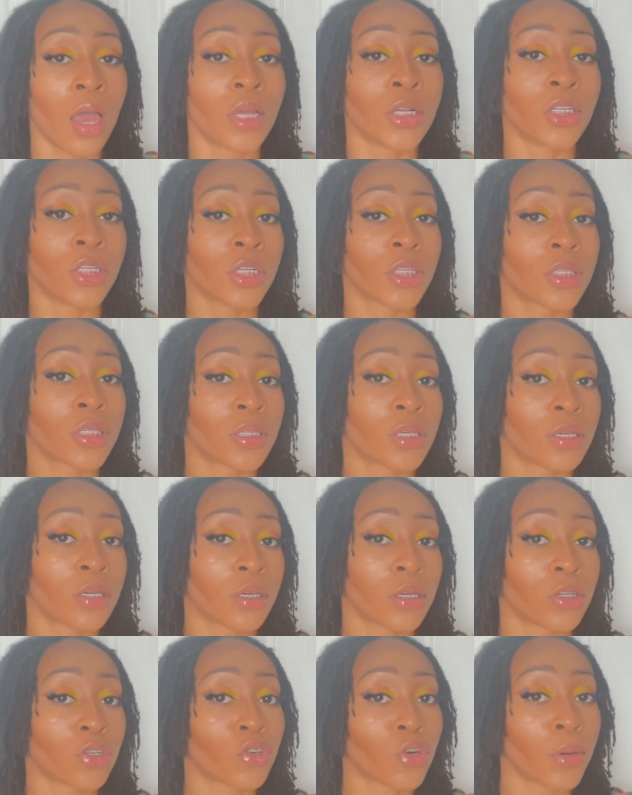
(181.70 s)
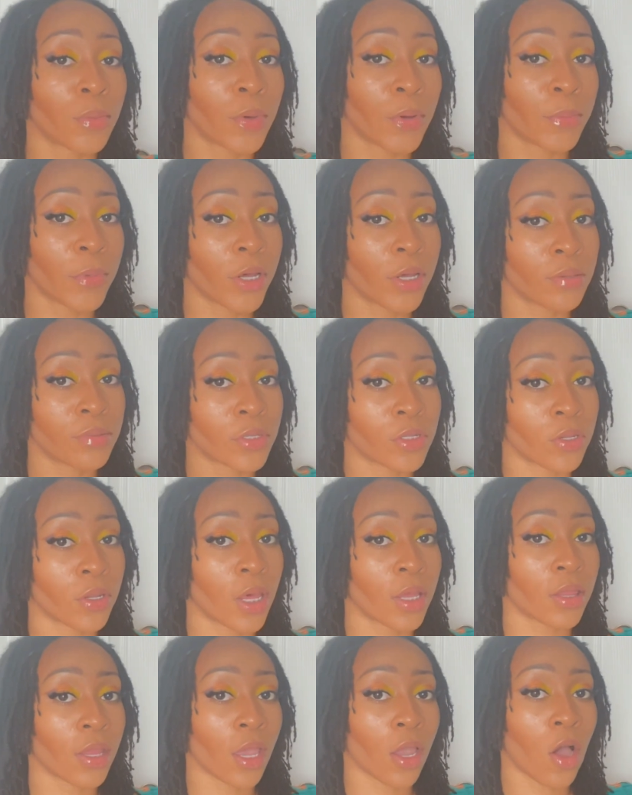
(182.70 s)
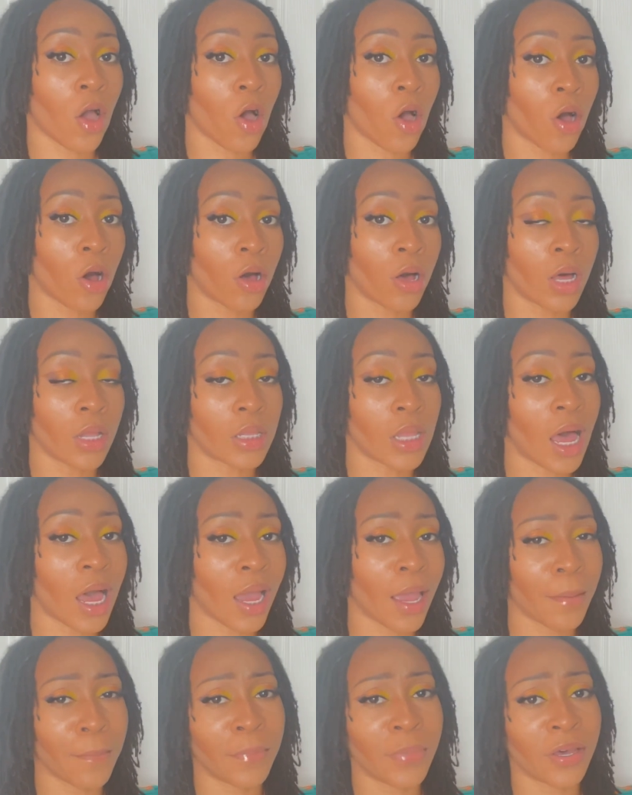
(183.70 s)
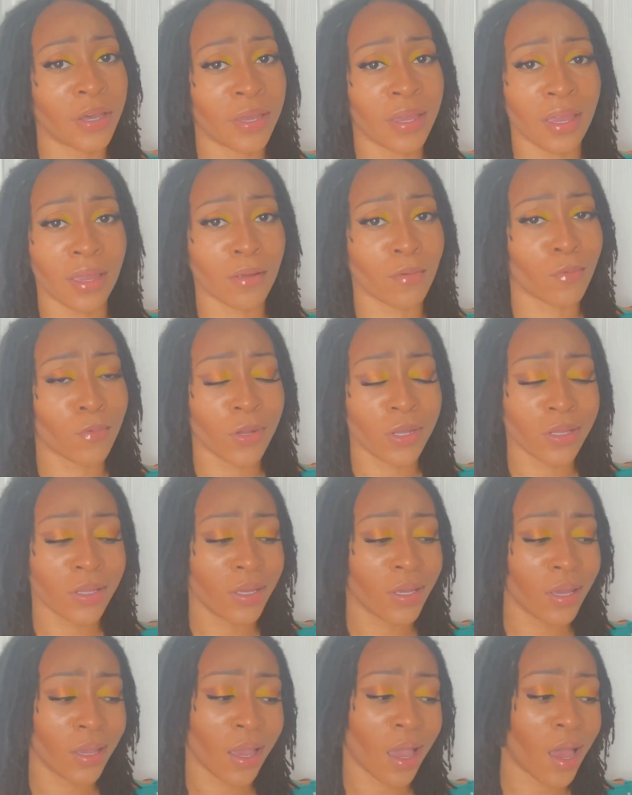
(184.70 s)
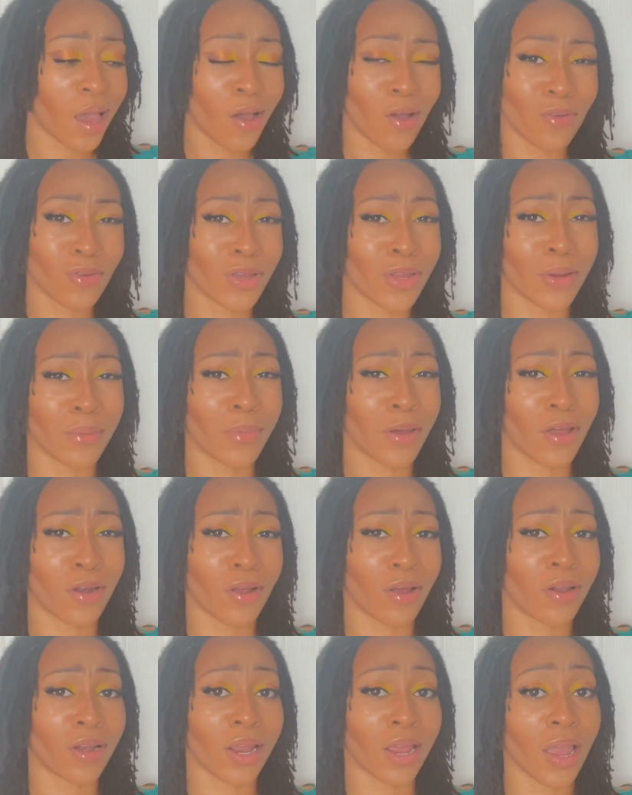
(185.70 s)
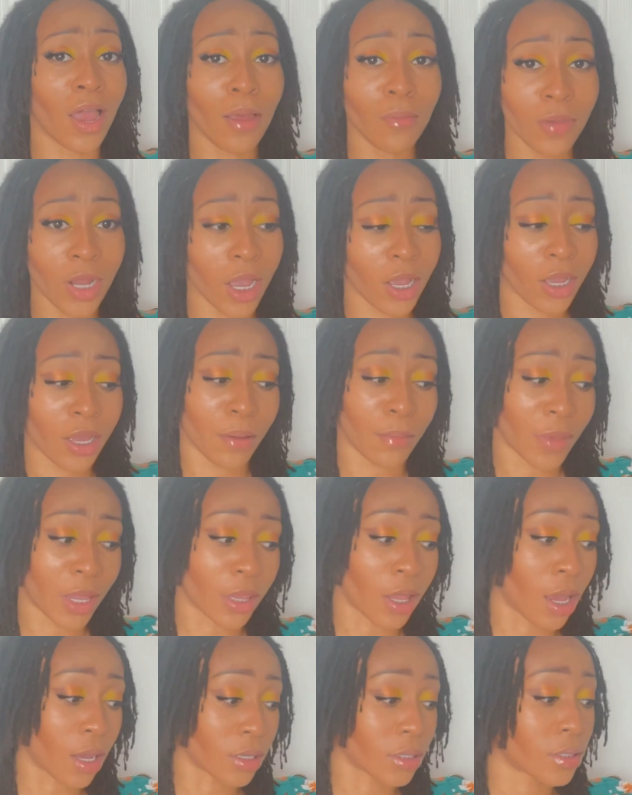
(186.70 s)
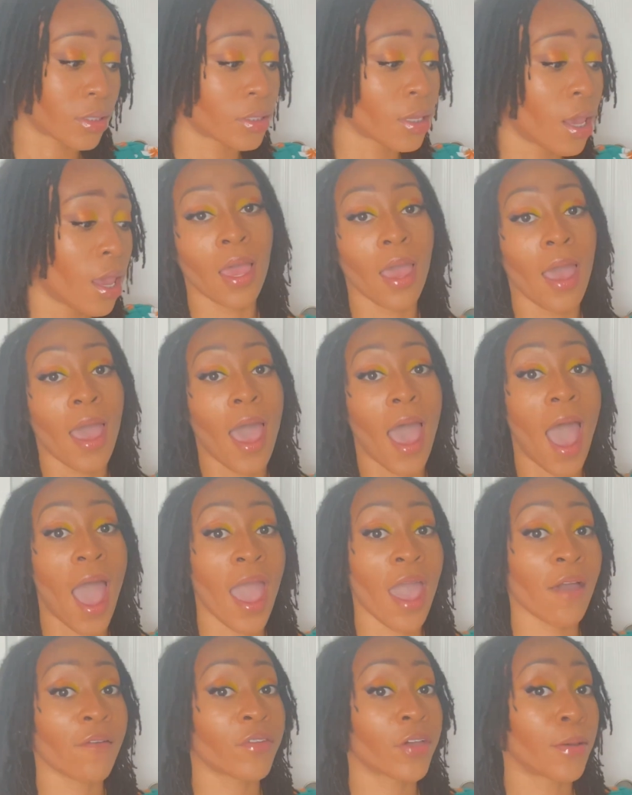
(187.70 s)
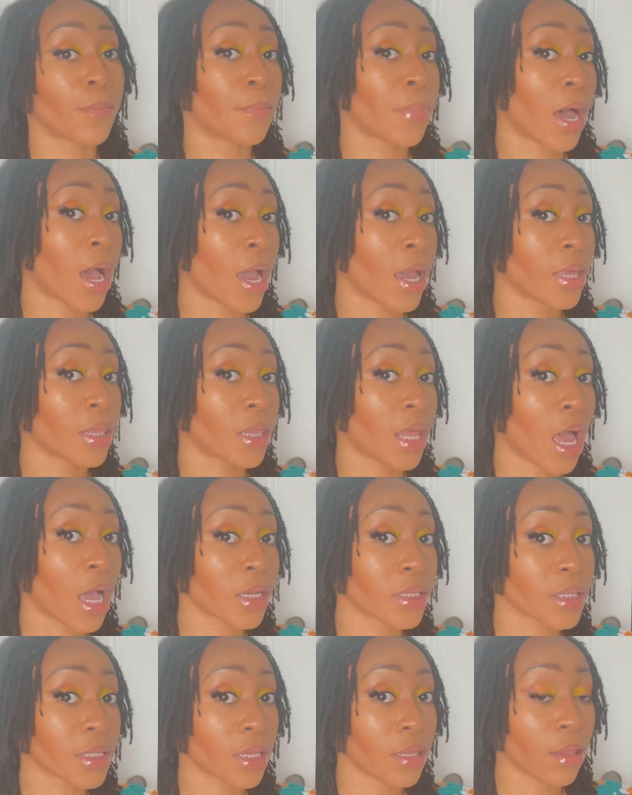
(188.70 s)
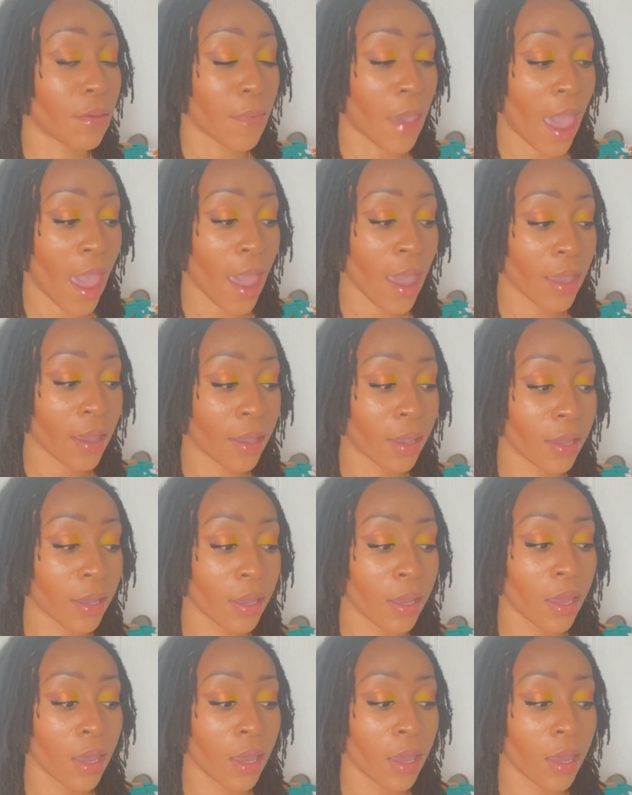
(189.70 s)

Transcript: just to trim them up so that they all align. But really, I don't care about all that. I'm not cutting my locks. I have combined locks in the back